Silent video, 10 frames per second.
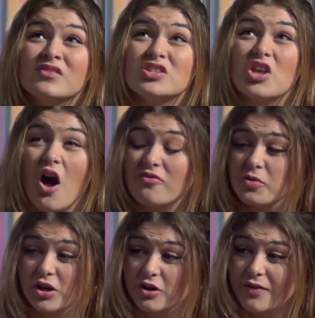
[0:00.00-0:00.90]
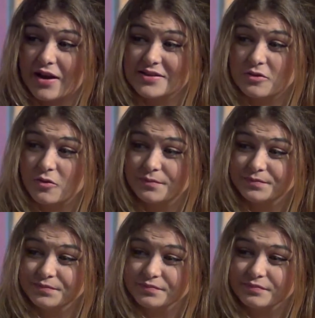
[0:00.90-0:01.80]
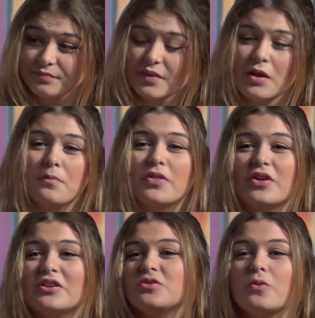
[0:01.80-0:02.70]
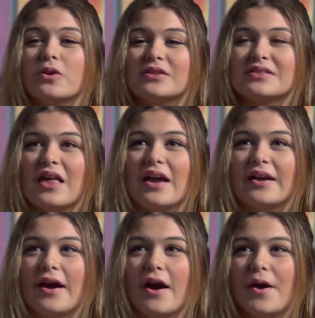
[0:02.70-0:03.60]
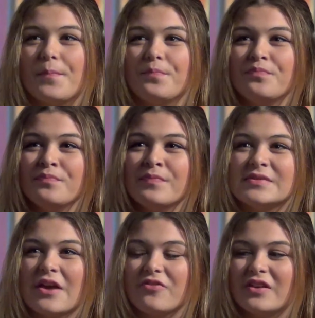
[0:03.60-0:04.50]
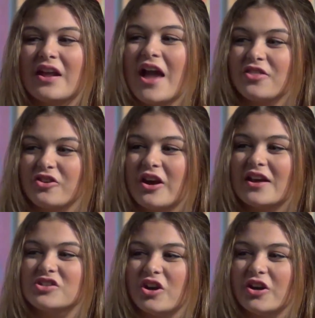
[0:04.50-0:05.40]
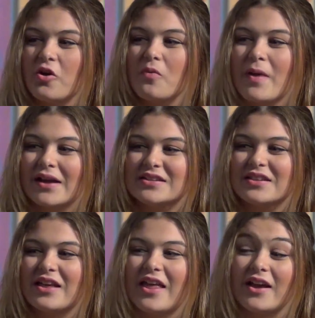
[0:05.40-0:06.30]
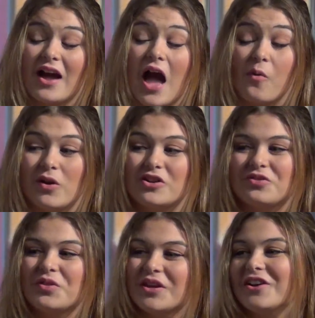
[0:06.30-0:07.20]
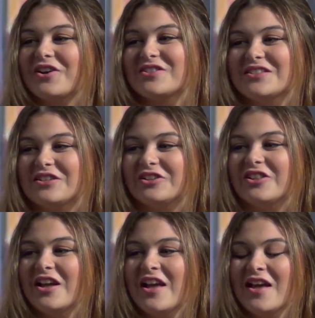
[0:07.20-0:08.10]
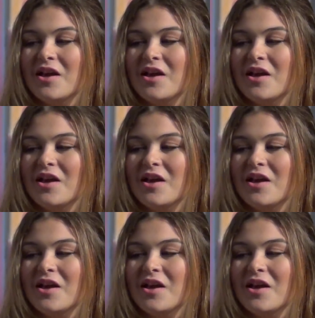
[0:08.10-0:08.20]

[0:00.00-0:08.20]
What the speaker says: sophomore year of high school. Mm-hmm. But then towards like 7th and 8th grade, I started going back to the like, I want to do theater still. Right.